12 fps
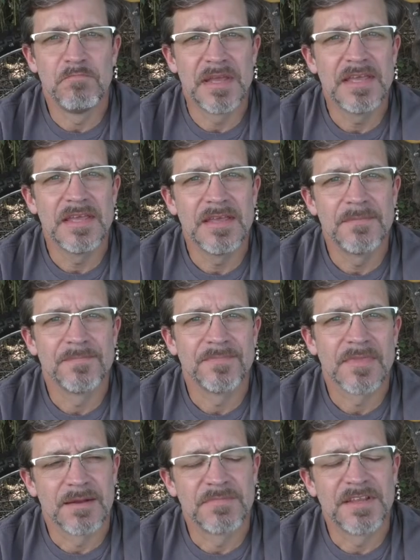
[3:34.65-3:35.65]
B,
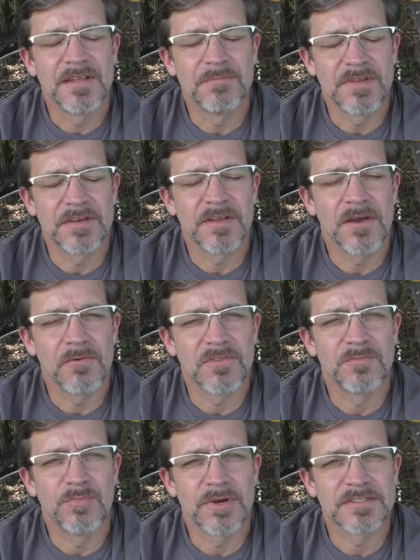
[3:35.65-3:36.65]
I'm tempted to go
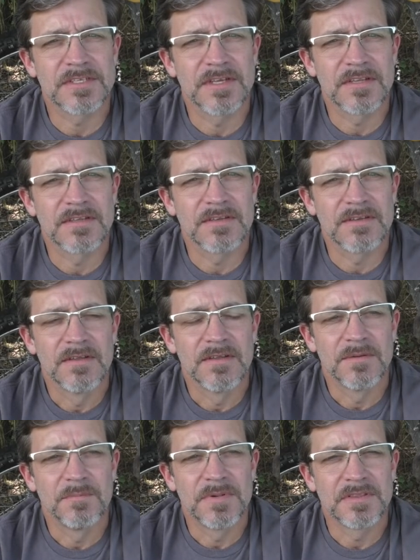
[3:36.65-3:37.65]
with brisket,
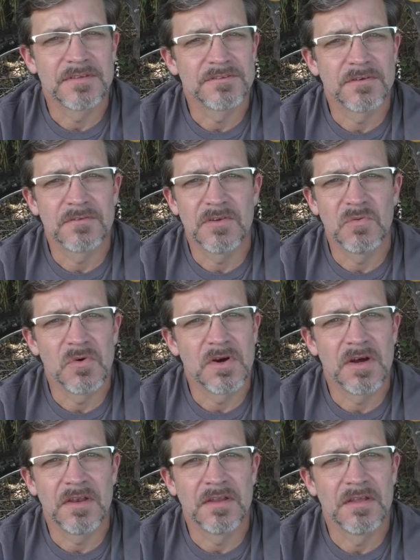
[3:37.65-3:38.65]
but there's only
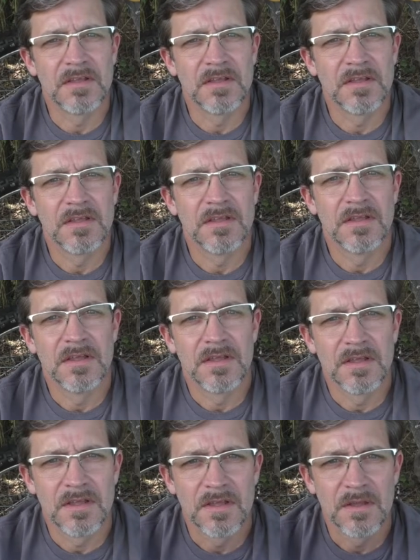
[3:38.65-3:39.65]
one
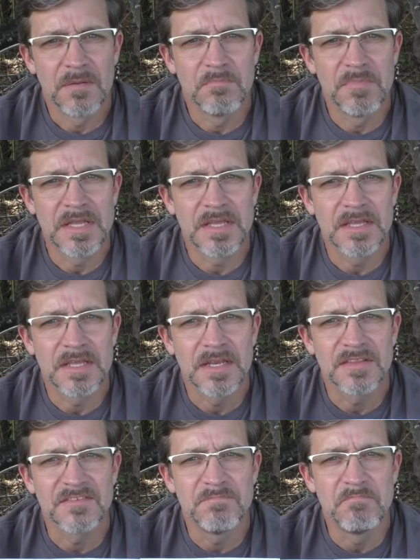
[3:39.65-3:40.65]
B, and
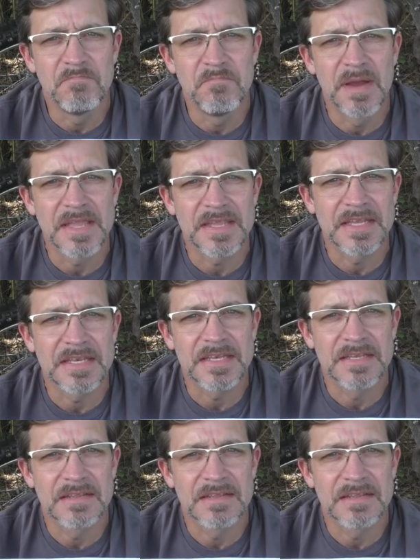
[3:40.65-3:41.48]
it's bacon.